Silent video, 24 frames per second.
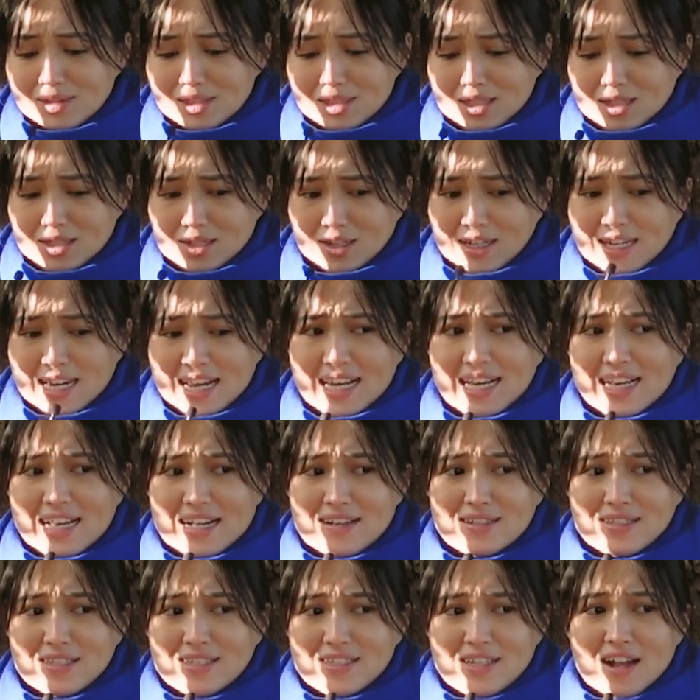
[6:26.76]
So getting
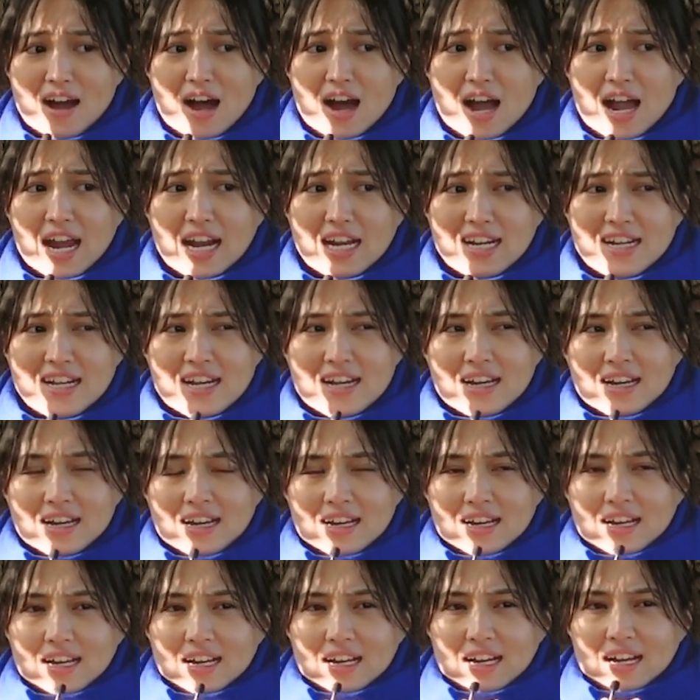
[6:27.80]
outside,
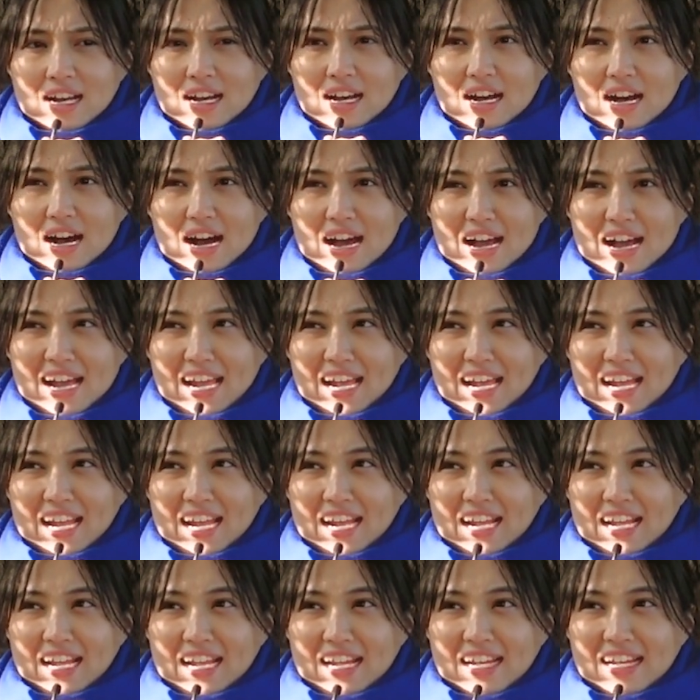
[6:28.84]

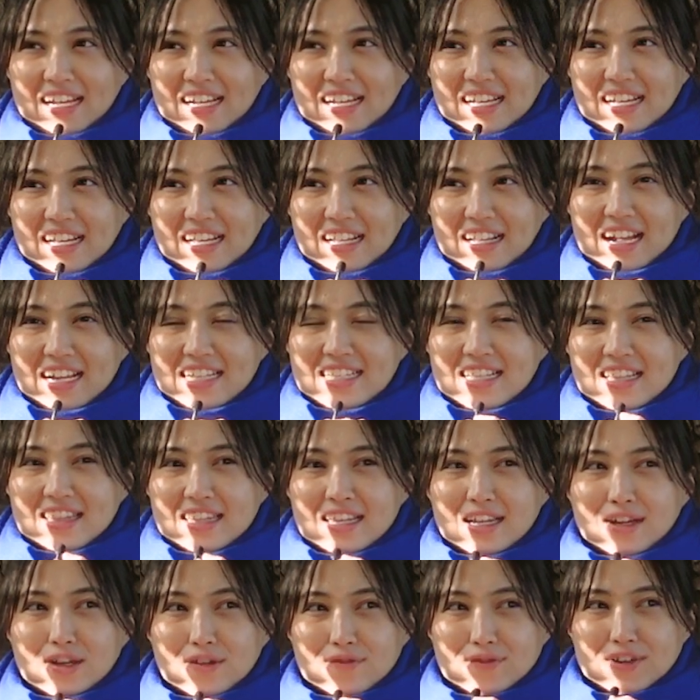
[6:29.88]
I like to
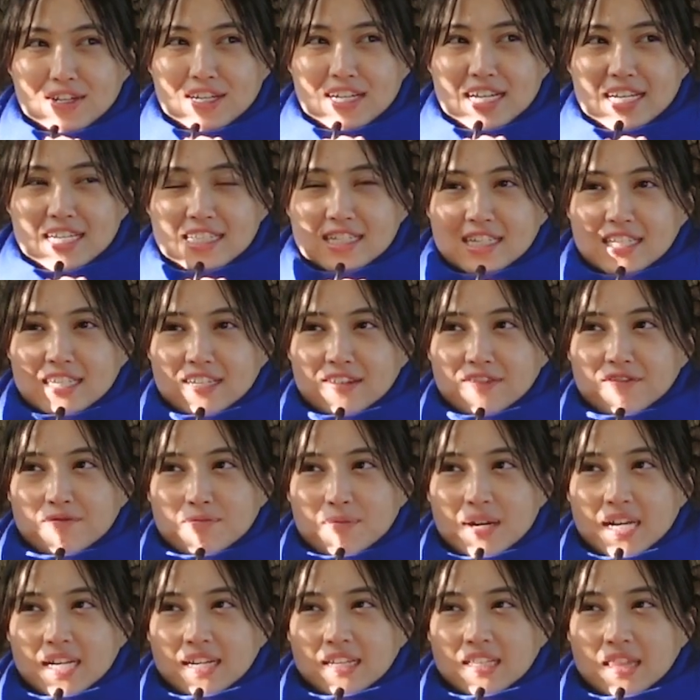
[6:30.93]
think of it as if
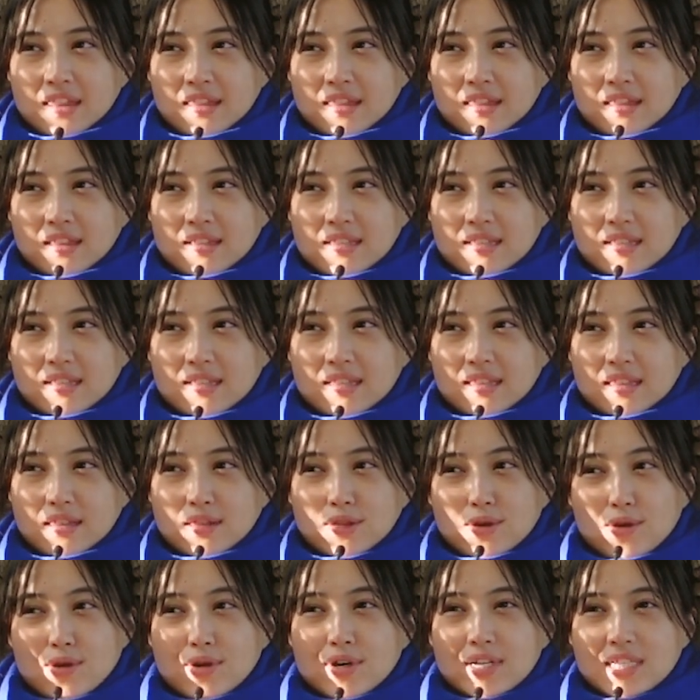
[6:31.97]
my
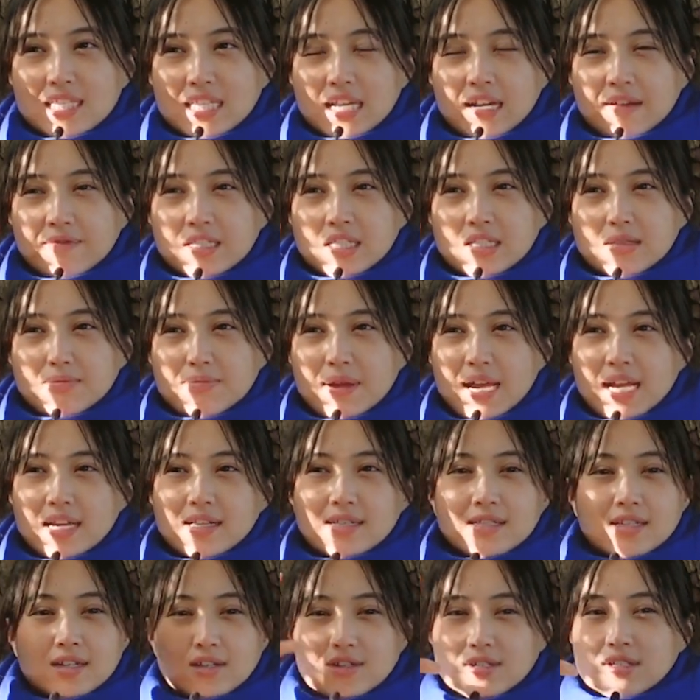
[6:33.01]
thoughts have
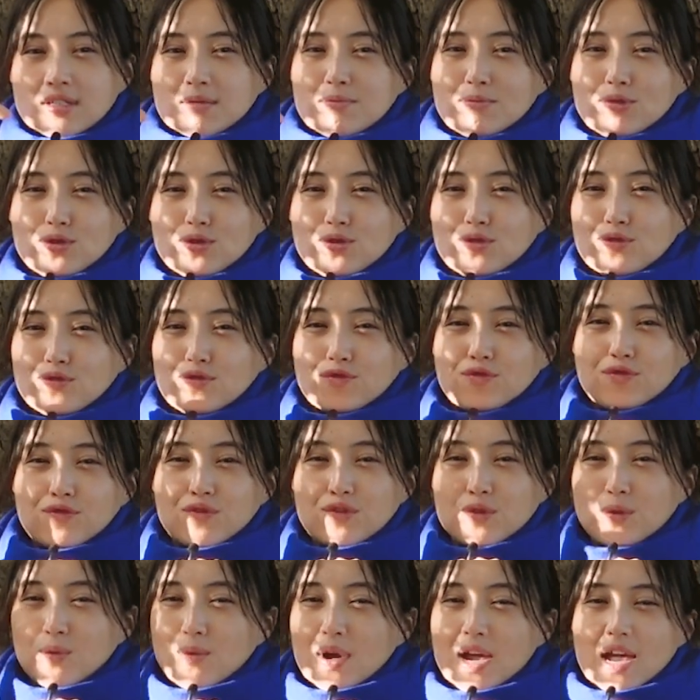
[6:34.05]
space to just move
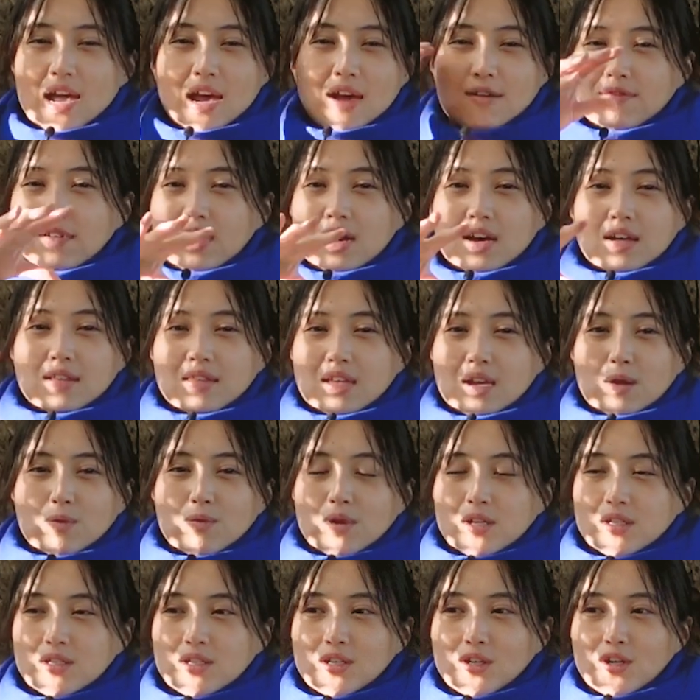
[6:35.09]
wherever they
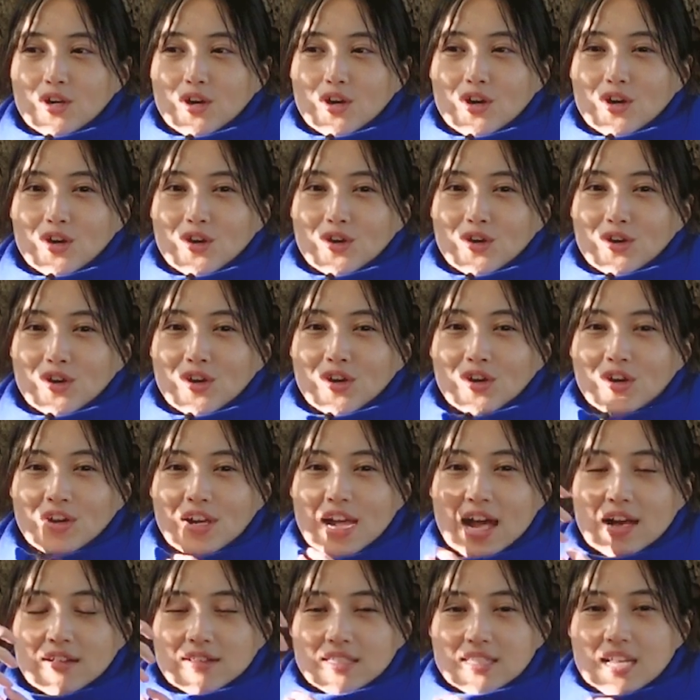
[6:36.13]
want to go
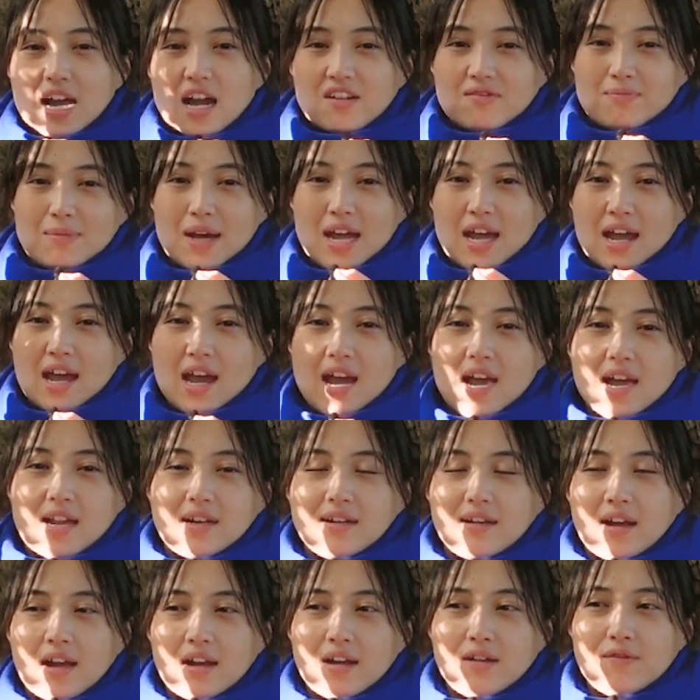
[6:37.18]
outside of my
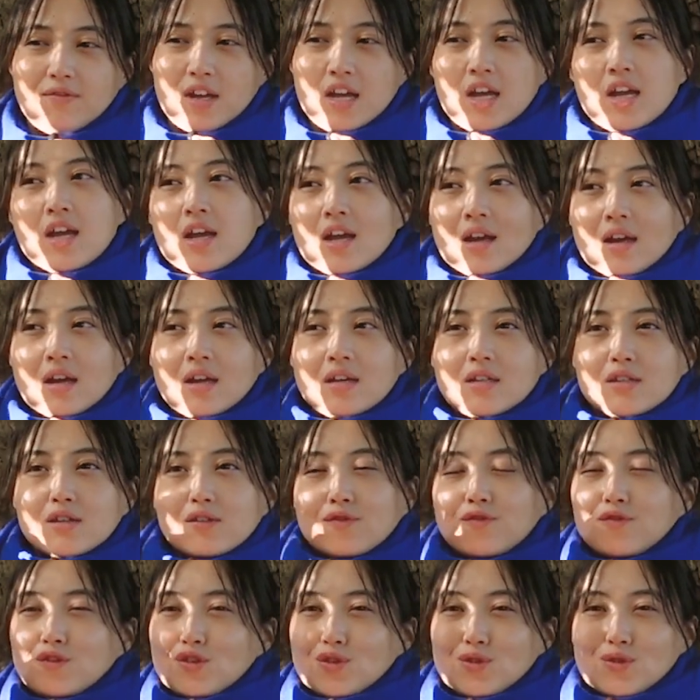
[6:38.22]
head, kind of
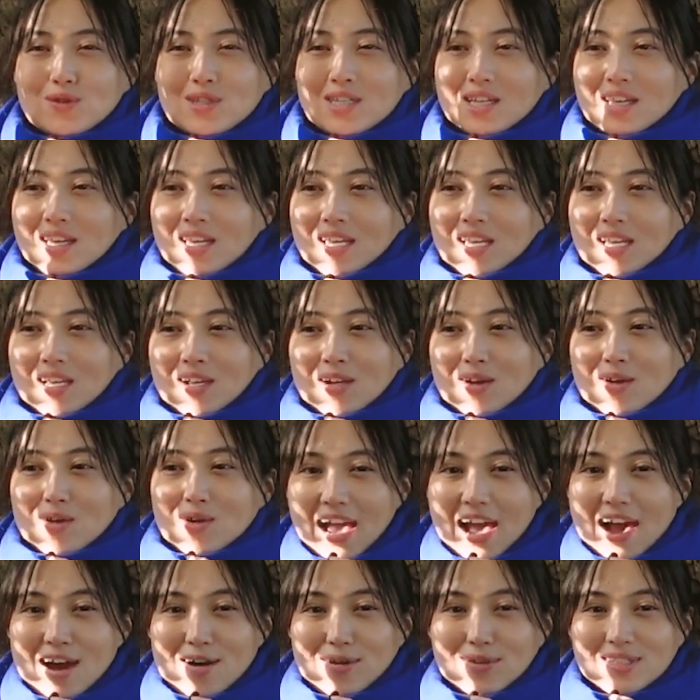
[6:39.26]
diffusing
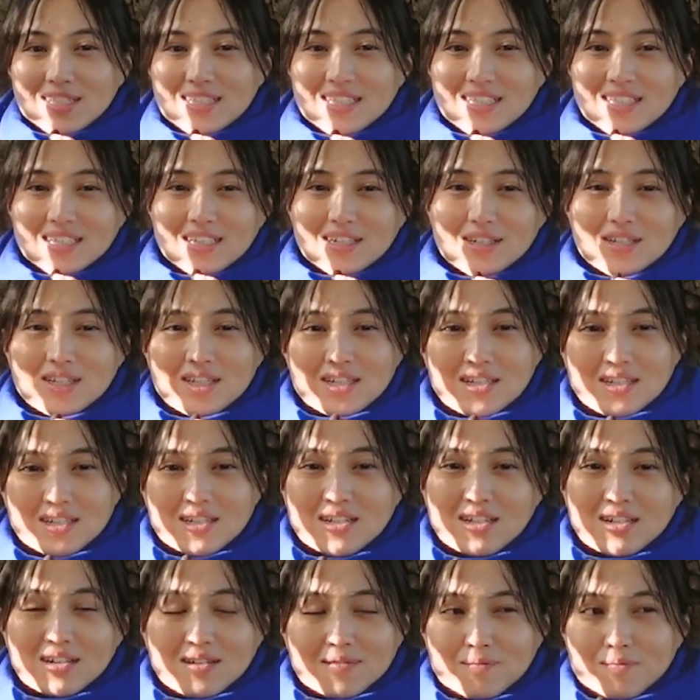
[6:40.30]
out
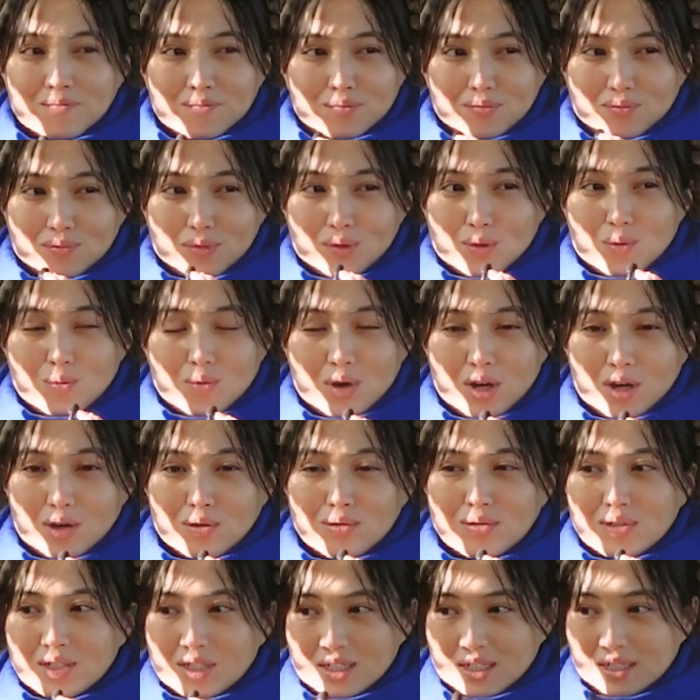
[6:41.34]
into the
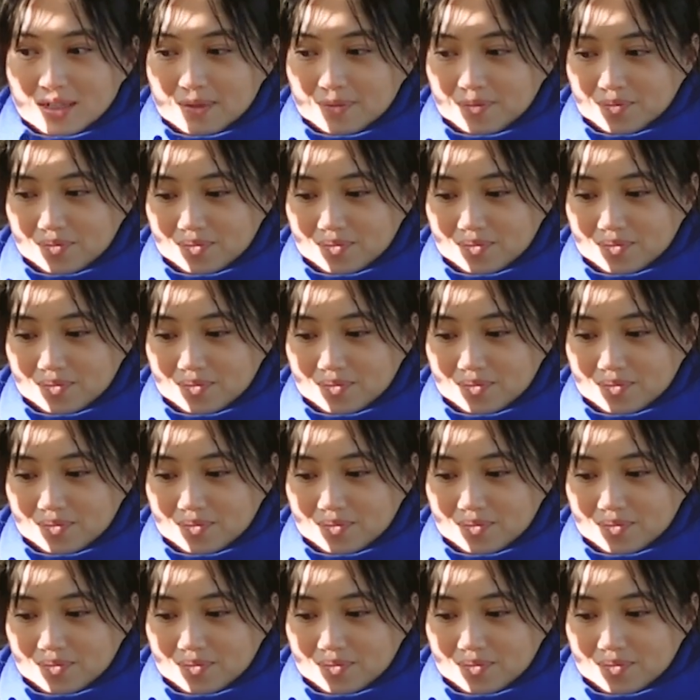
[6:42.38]
world.